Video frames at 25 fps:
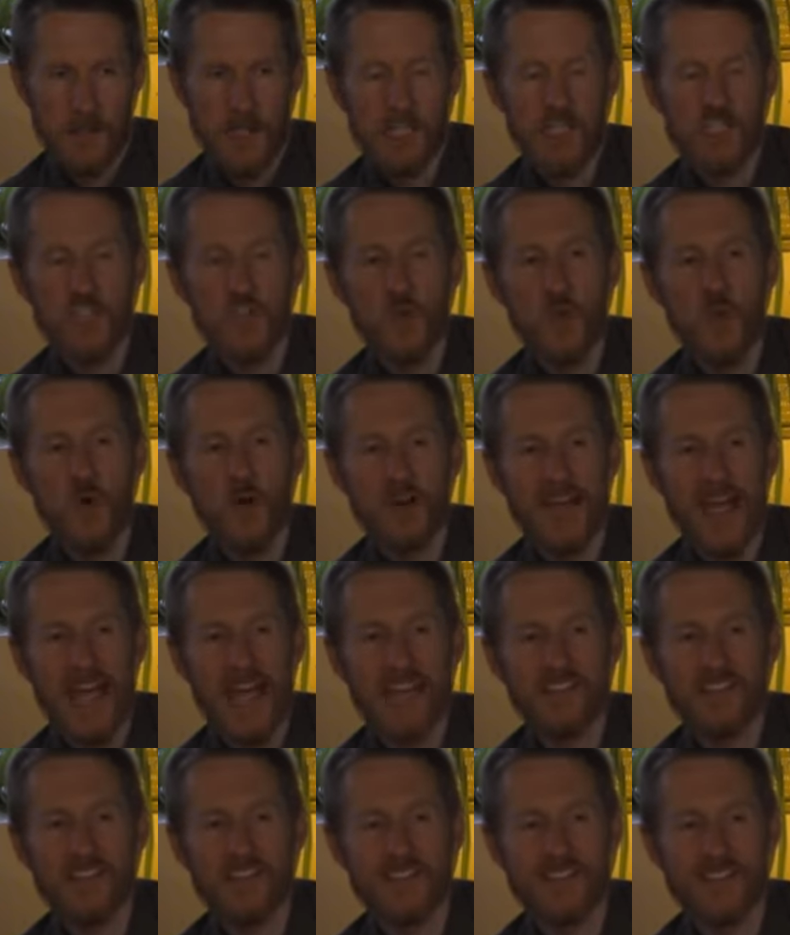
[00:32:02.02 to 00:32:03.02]
Each one
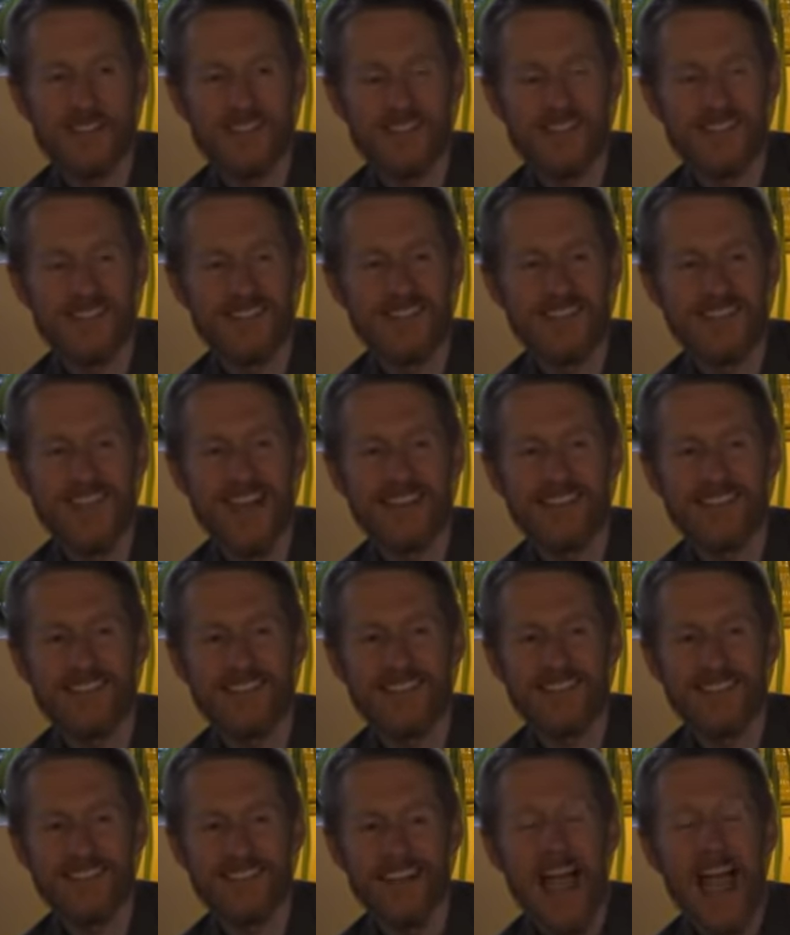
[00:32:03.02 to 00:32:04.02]
has its
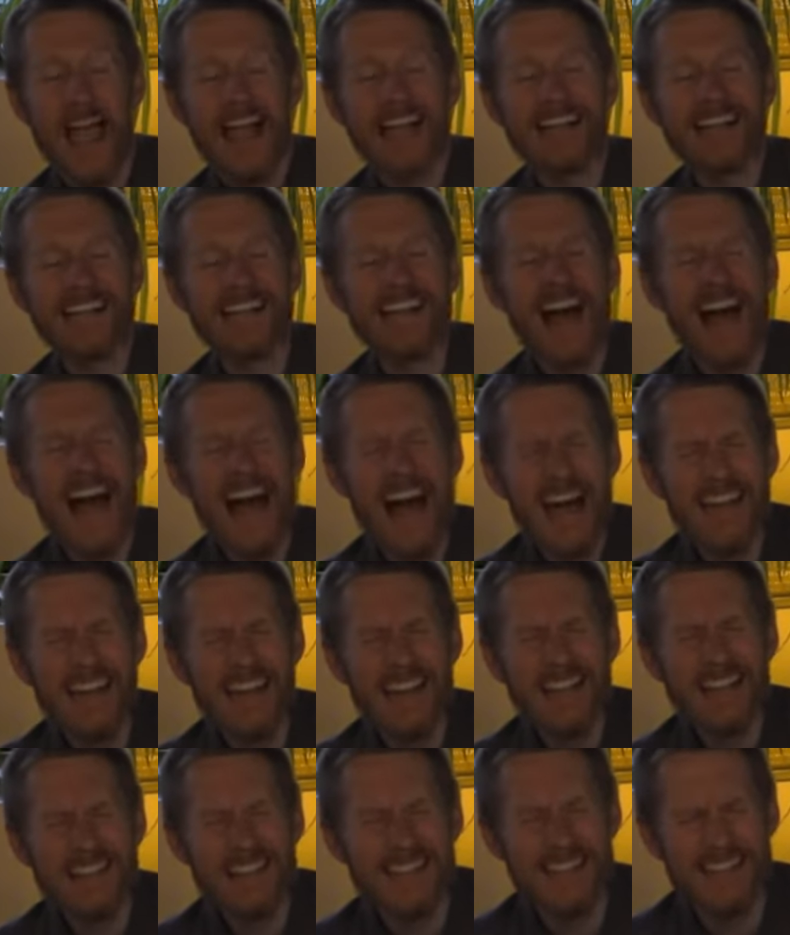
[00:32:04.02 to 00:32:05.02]

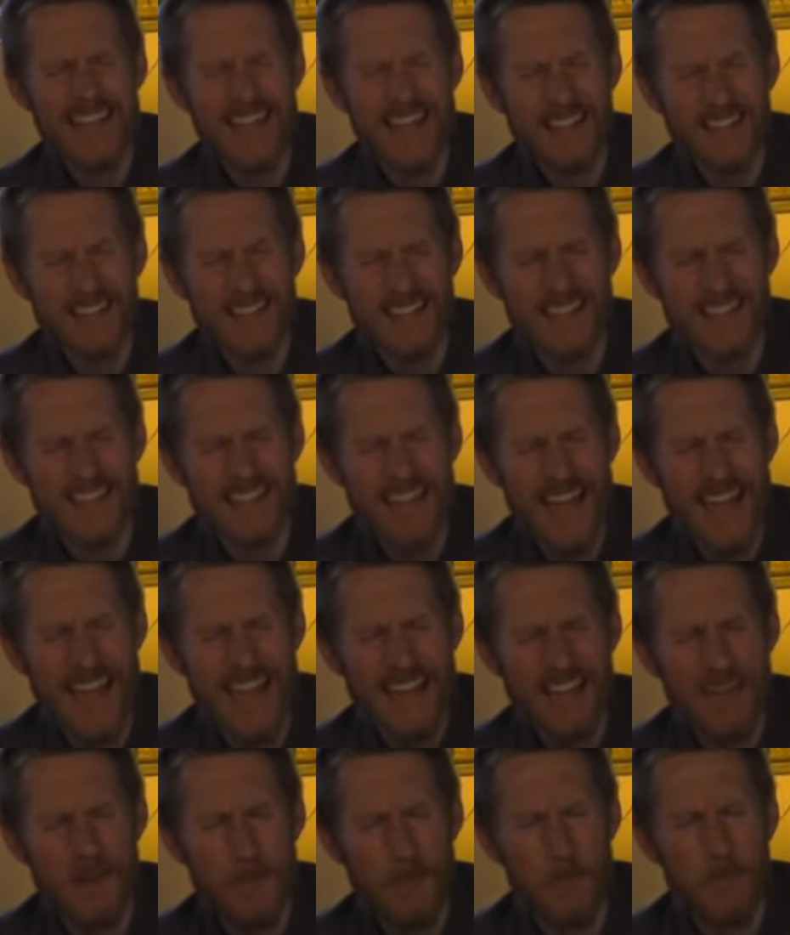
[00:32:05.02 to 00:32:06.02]

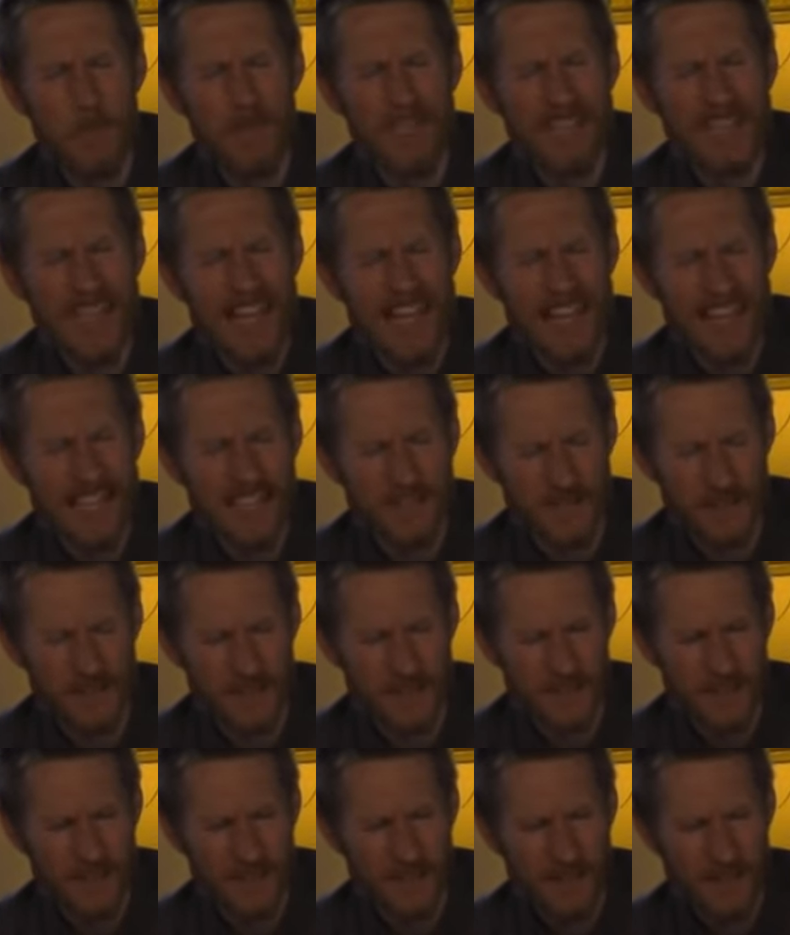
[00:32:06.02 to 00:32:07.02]
God-designated
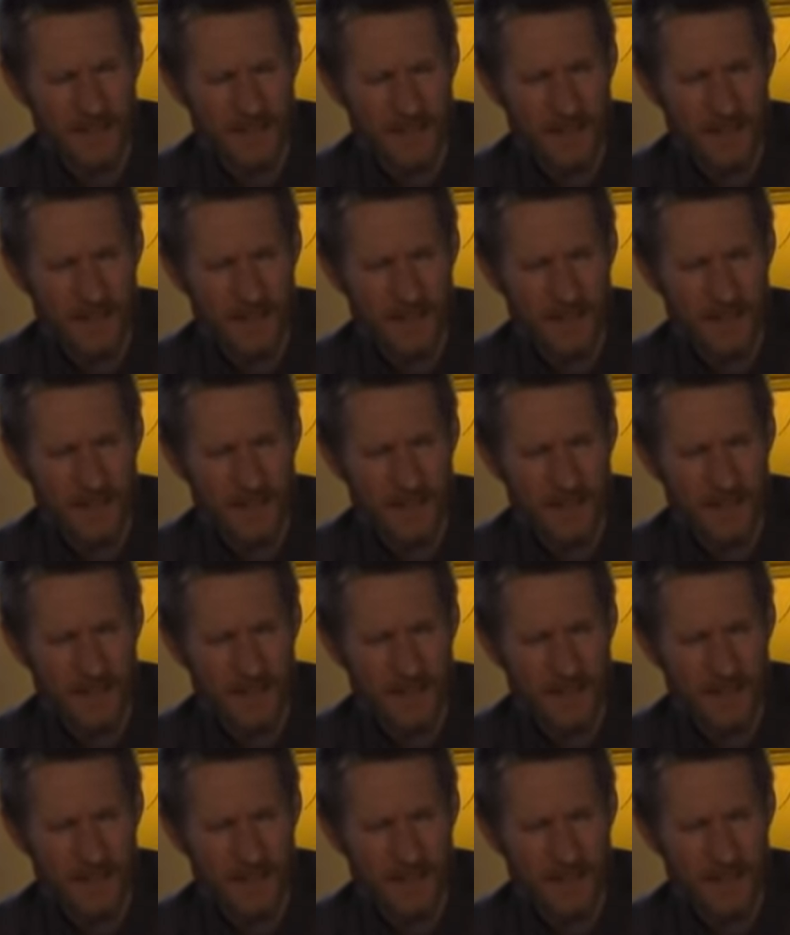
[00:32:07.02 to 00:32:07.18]
place.